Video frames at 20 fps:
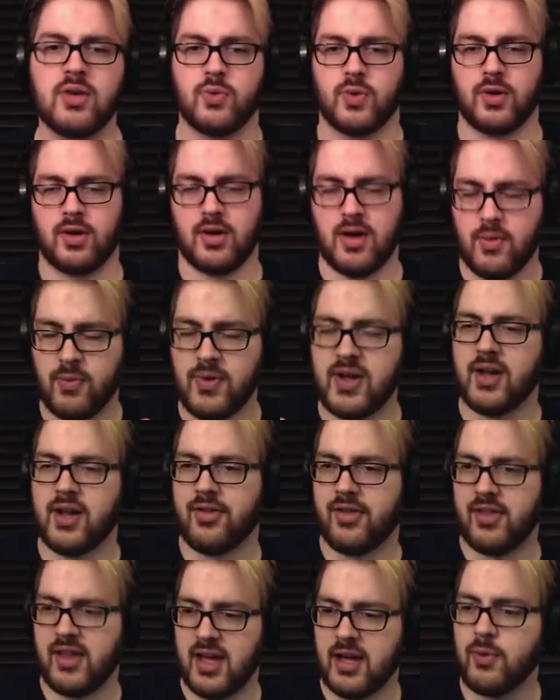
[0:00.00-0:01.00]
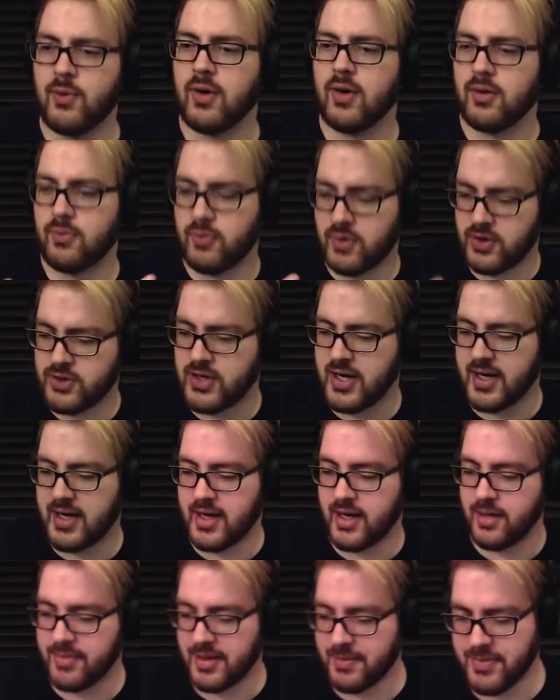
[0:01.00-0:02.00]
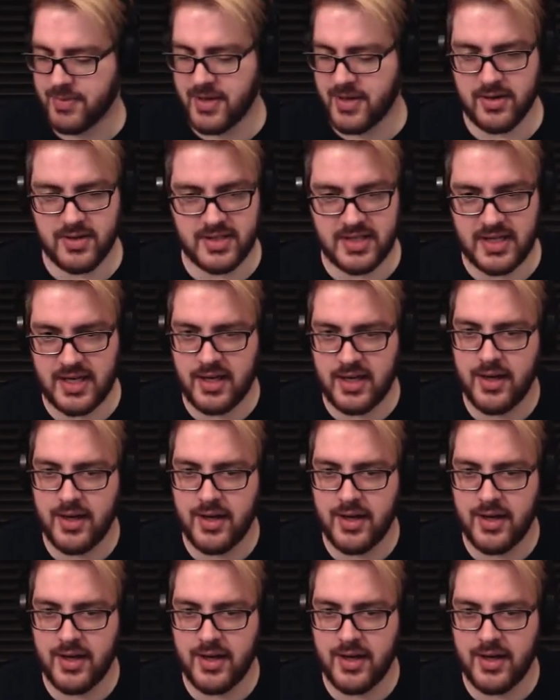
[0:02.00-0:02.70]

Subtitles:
We're a real thing. We're trying to help. Like, PRC.